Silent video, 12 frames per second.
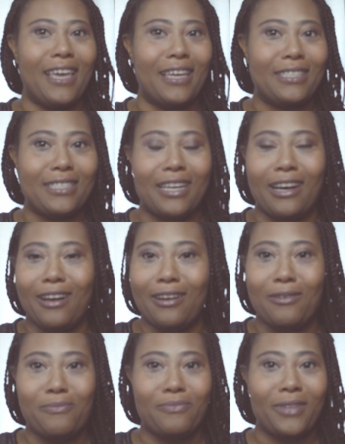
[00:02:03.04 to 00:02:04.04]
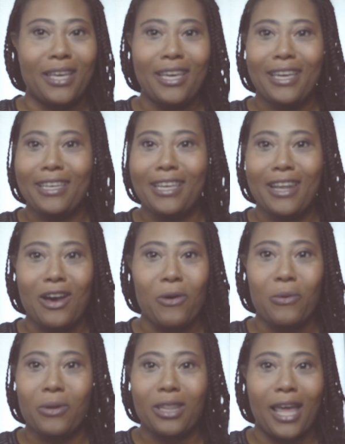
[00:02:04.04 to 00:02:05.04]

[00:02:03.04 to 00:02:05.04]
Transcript: it, um, you know,